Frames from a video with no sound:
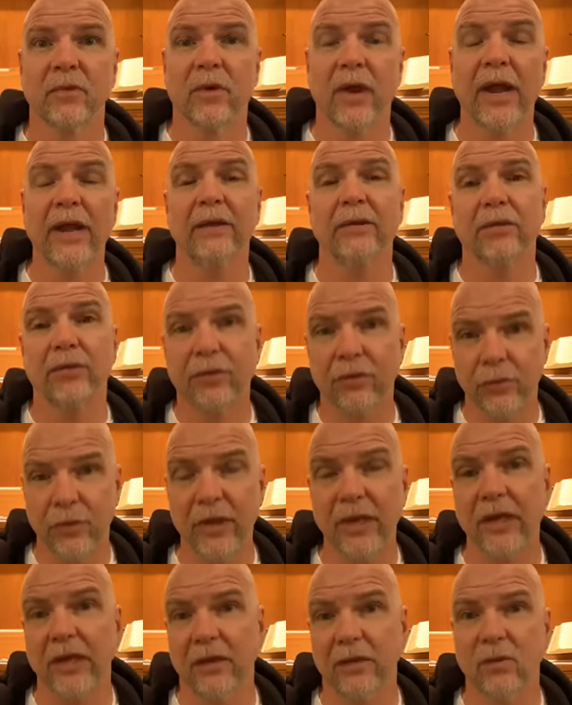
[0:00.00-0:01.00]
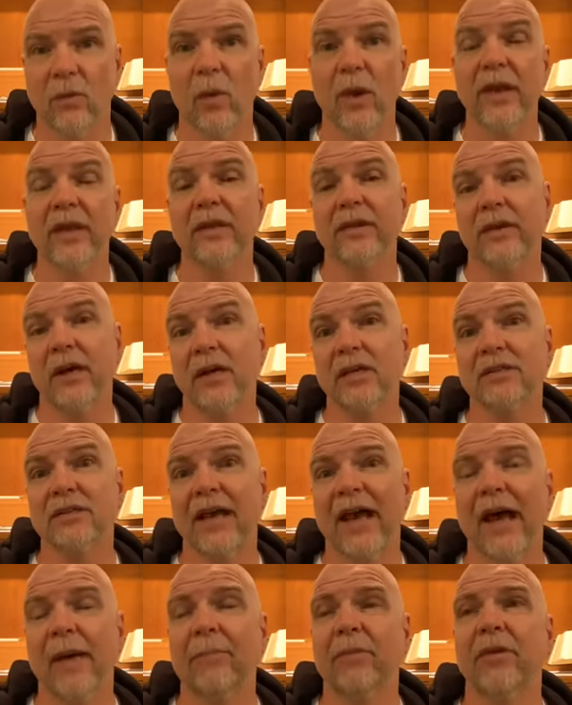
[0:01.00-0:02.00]
Right? Three, when it
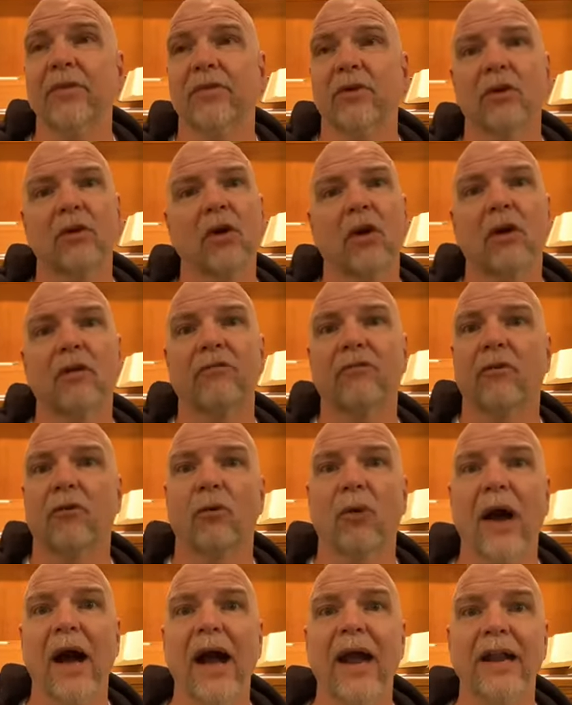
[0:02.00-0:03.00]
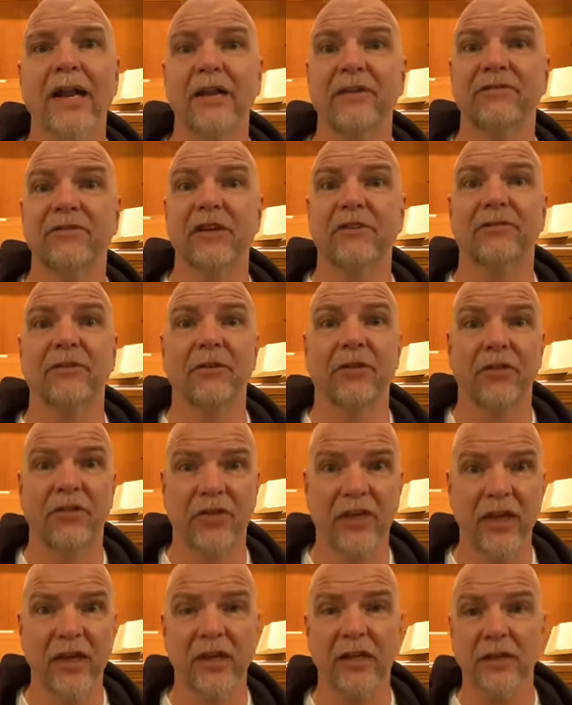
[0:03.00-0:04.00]
does happen, there are a variety of different
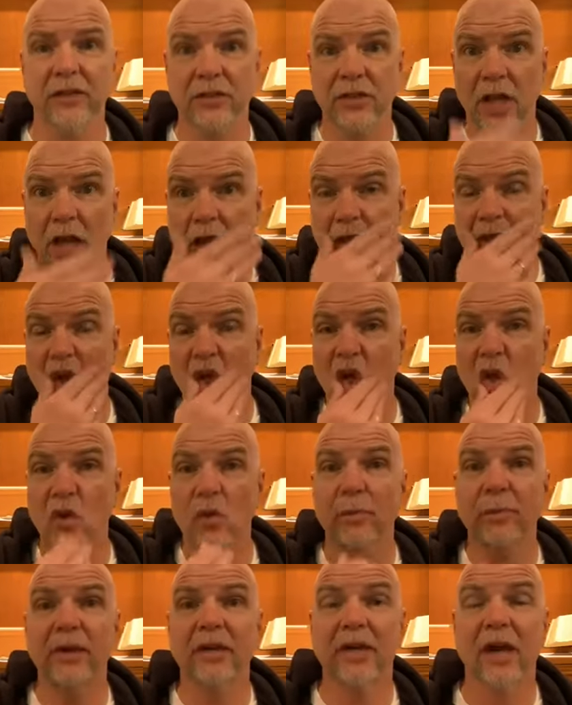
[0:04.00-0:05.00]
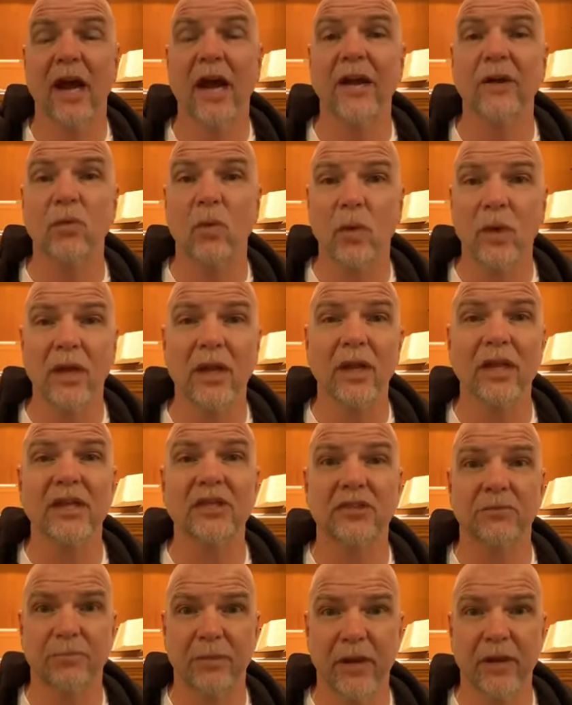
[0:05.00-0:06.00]
things that humankind will
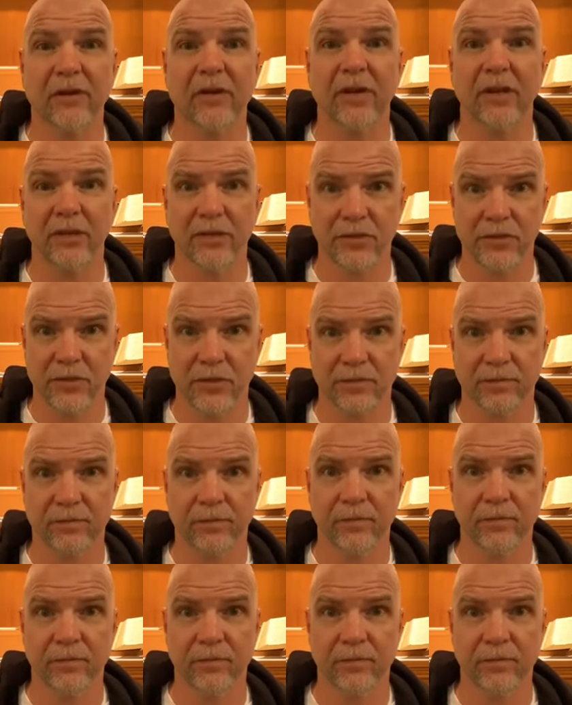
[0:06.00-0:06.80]
experience